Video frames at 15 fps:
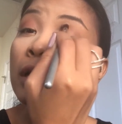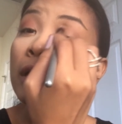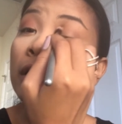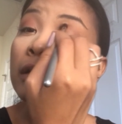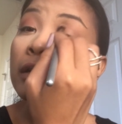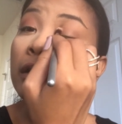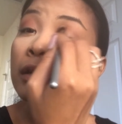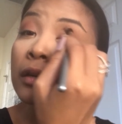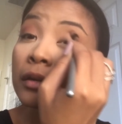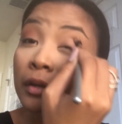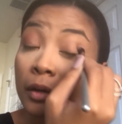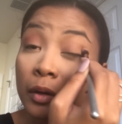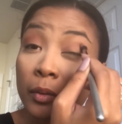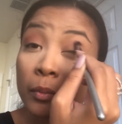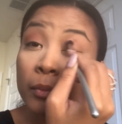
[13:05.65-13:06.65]
and,
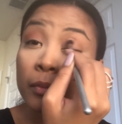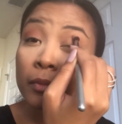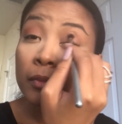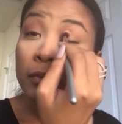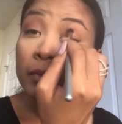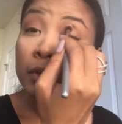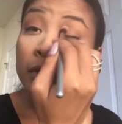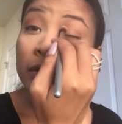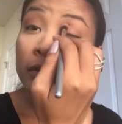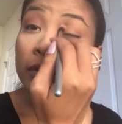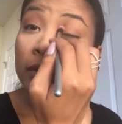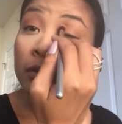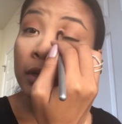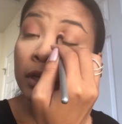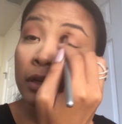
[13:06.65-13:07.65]
you know,
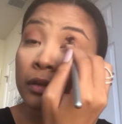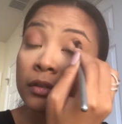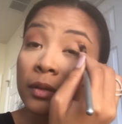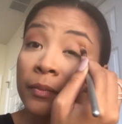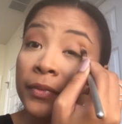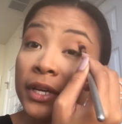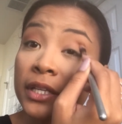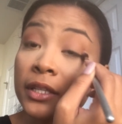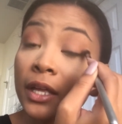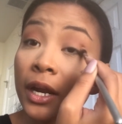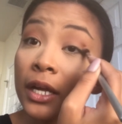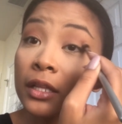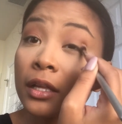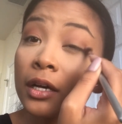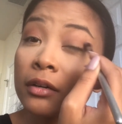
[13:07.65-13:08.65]
doing something that
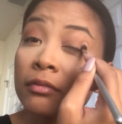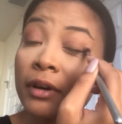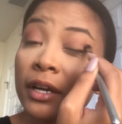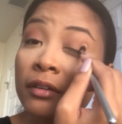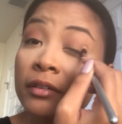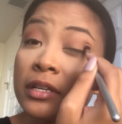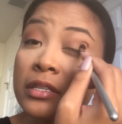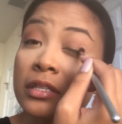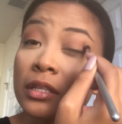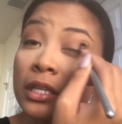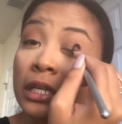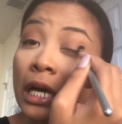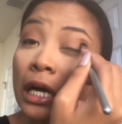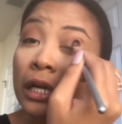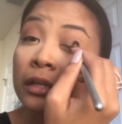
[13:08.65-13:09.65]
I love. I
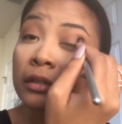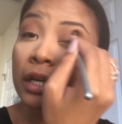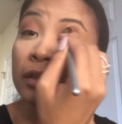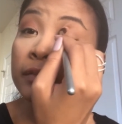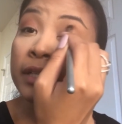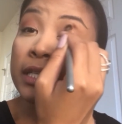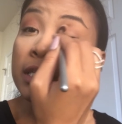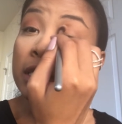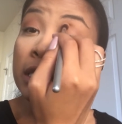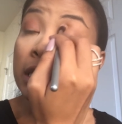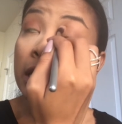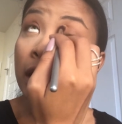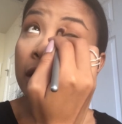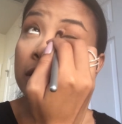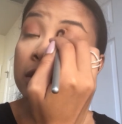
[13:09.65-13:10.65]
recently not
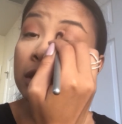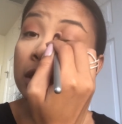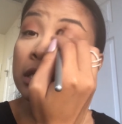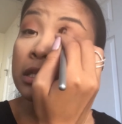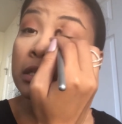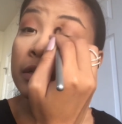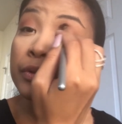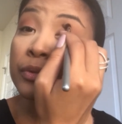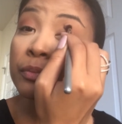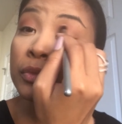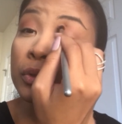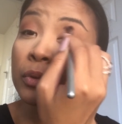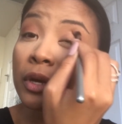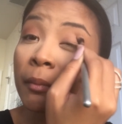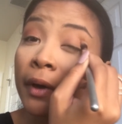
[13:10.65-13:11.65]
recently actually, I started
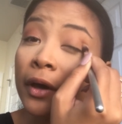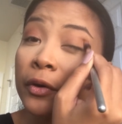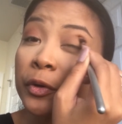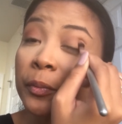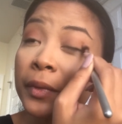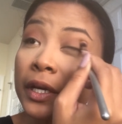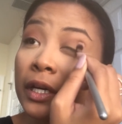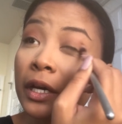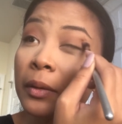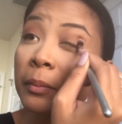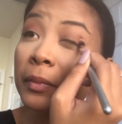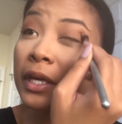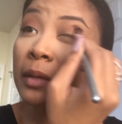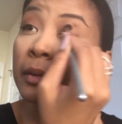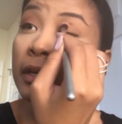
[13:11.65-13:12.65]
doing my own makeup
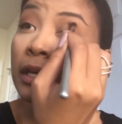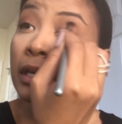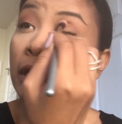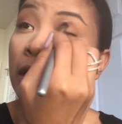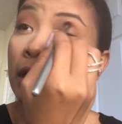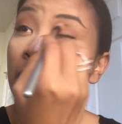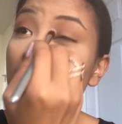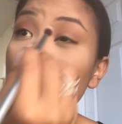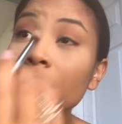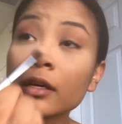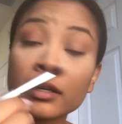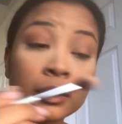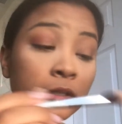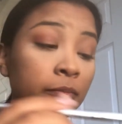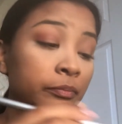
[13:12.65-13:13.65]
maybe,
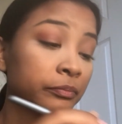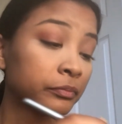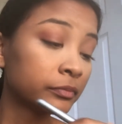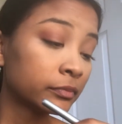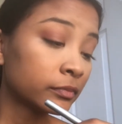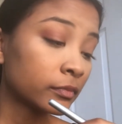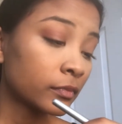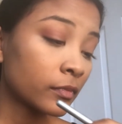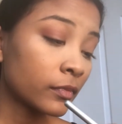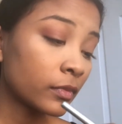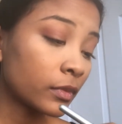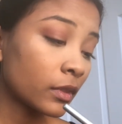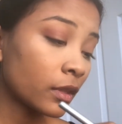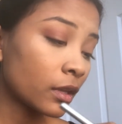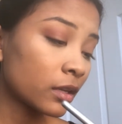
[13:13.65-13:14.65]

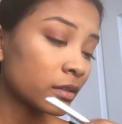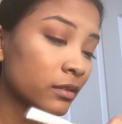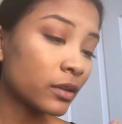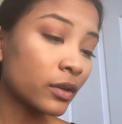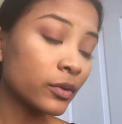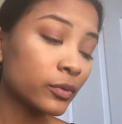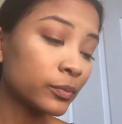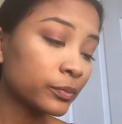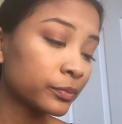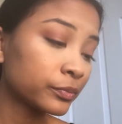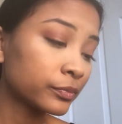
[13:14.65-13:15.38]
I don't know,